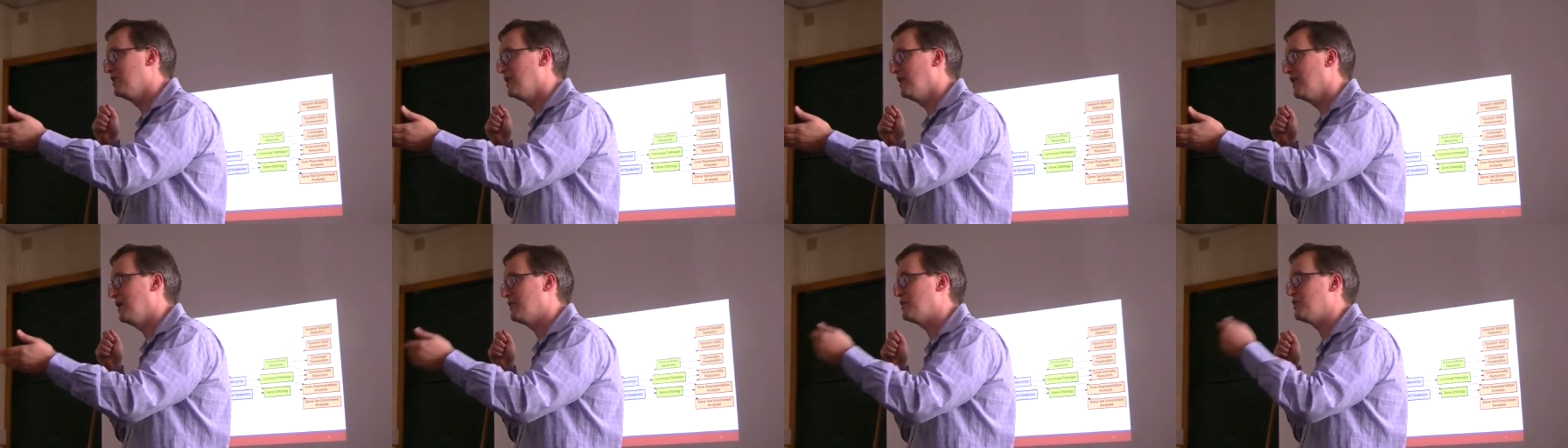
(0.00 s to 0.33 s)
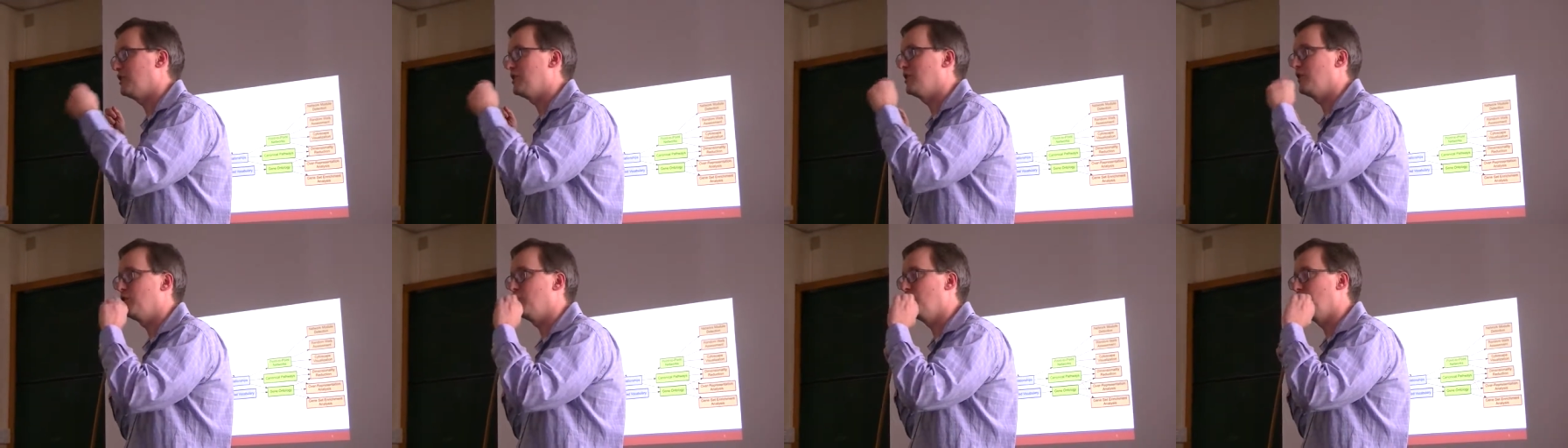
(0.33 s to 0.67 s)

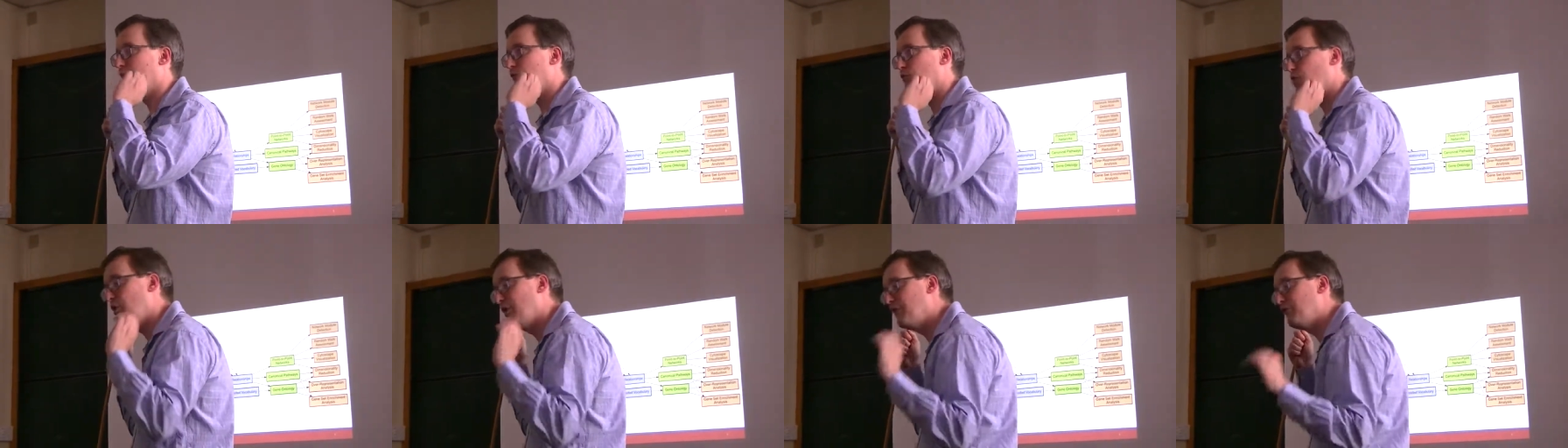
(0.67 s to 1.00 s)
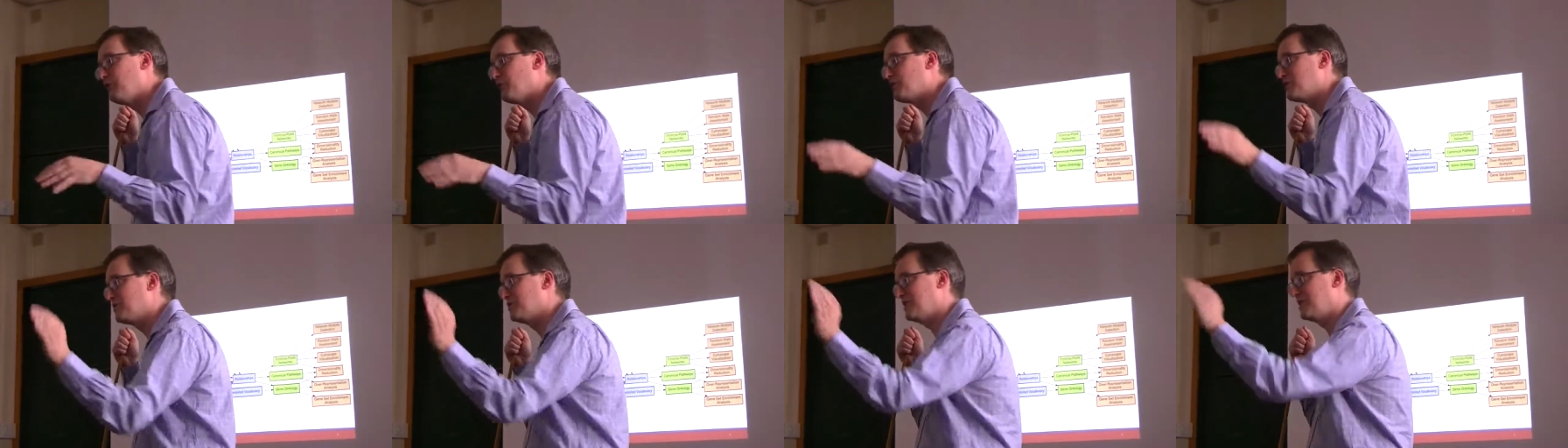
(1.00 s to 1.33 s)
you have
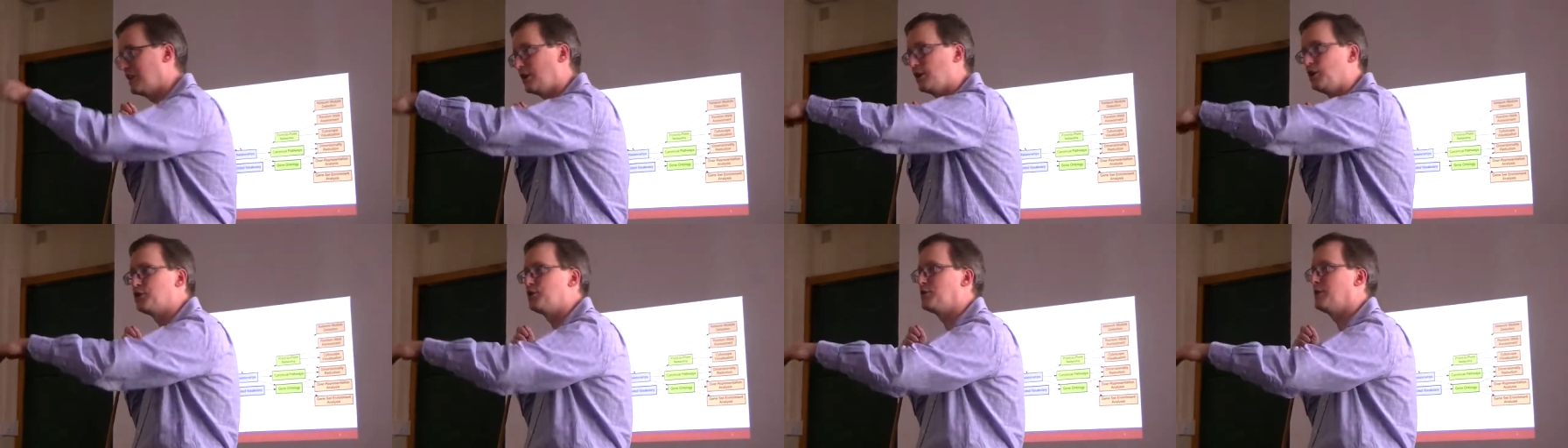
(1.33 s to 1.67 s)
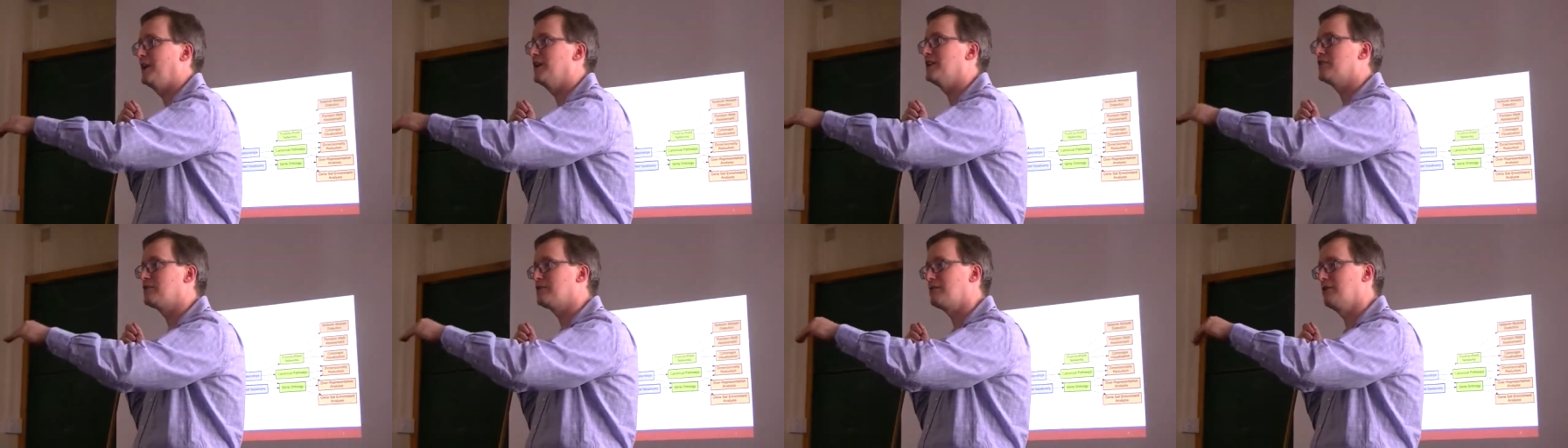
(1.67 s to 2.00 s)
a single
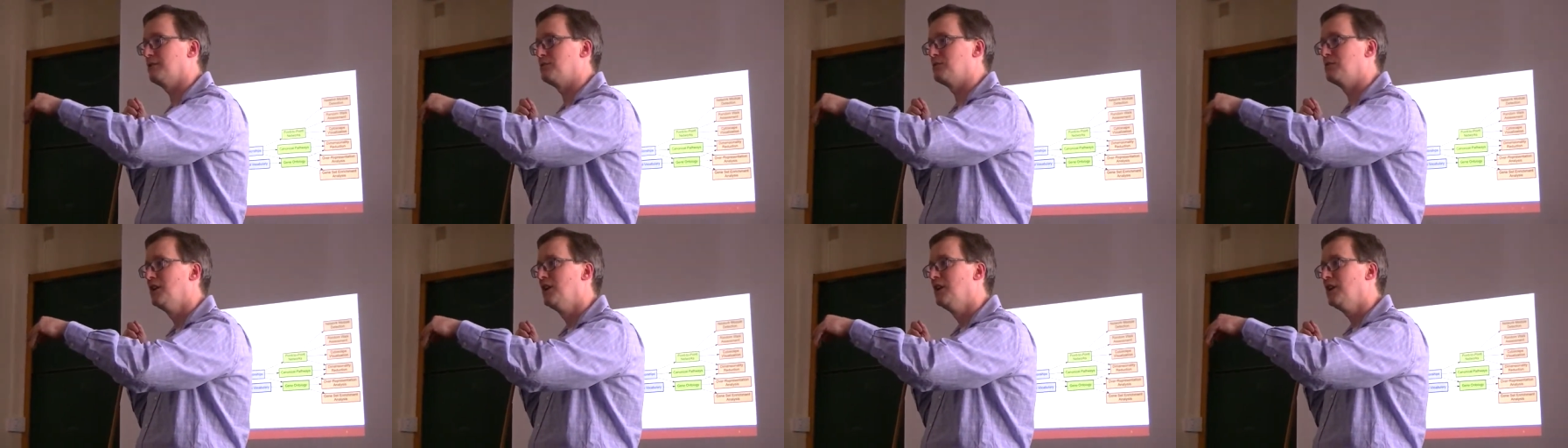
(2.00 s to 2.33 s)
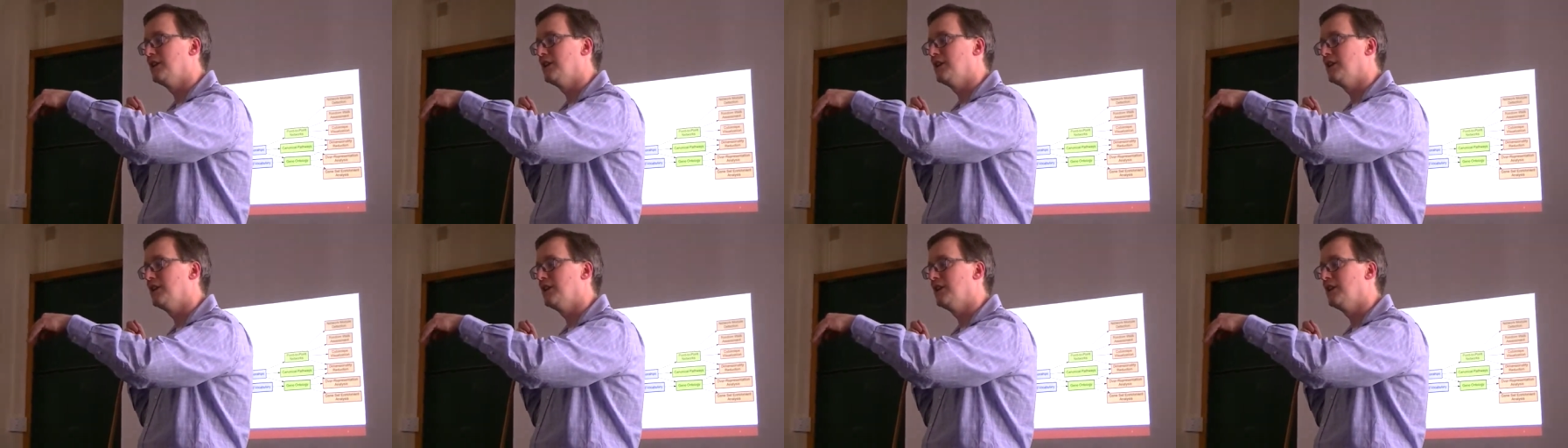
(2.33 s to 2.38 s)
transcript